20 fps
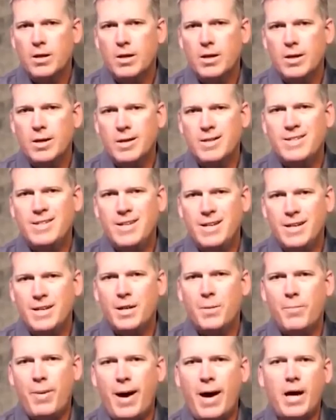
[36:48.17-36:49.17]
is
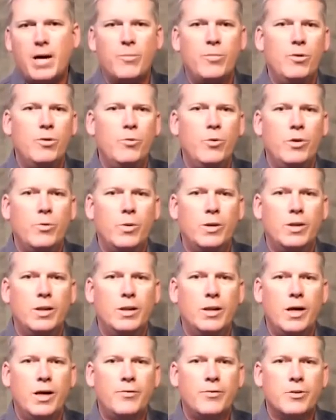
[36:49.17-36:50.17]
incompatible with what the
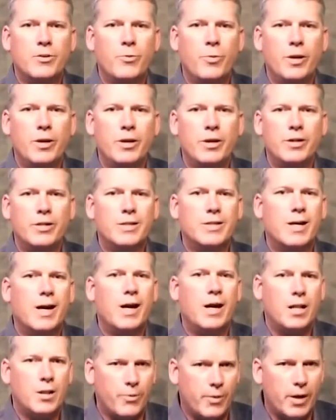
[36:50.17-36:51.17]
left is willing to
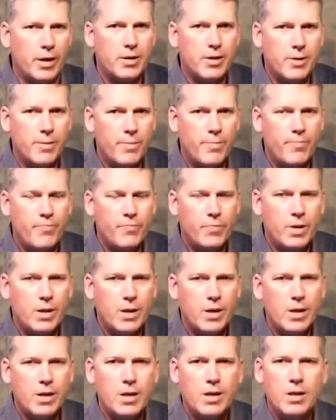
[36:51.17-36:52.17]
tolerate.
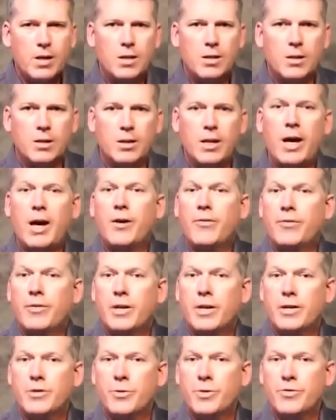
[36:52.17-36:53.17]
The left,
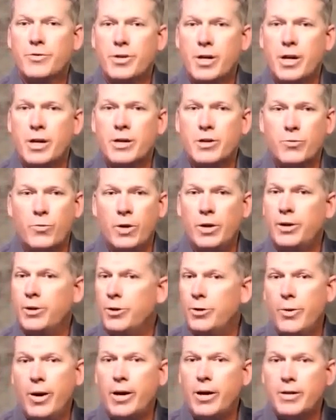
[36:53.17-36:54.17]
as we've seen, is willing to
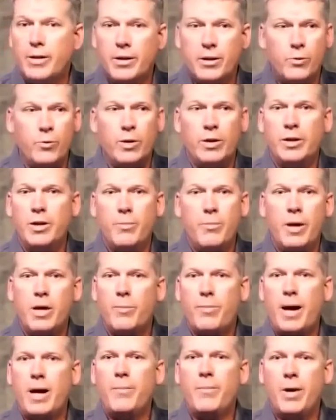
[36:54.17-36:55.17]
do anything. They're willing to mail
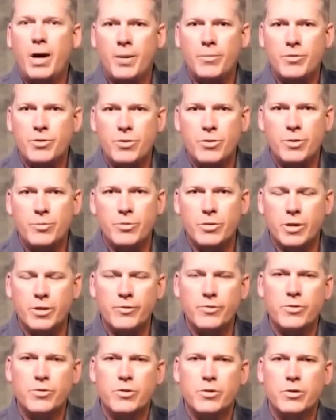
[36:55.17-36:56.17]
pipe bombs to
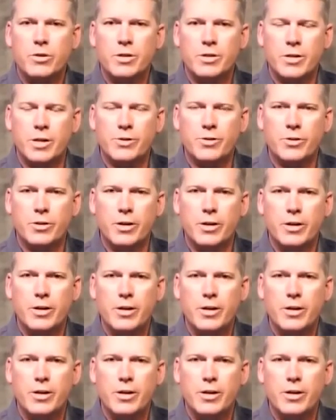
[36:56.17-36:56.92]
themselves, essentially,